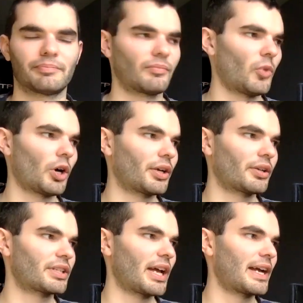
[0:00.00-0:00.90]
What can I
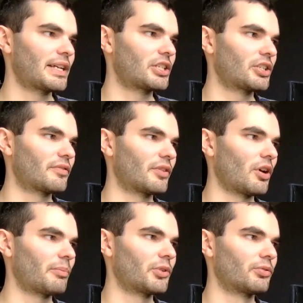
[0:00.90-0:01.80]
say? It's just
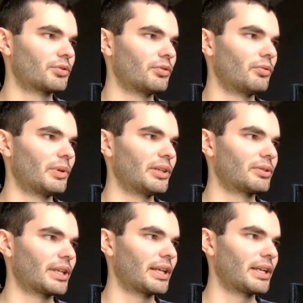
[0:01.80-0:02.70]
phenomenal. Dual
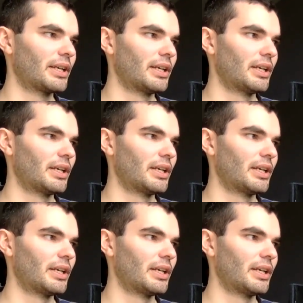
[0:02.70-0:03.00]
wielding.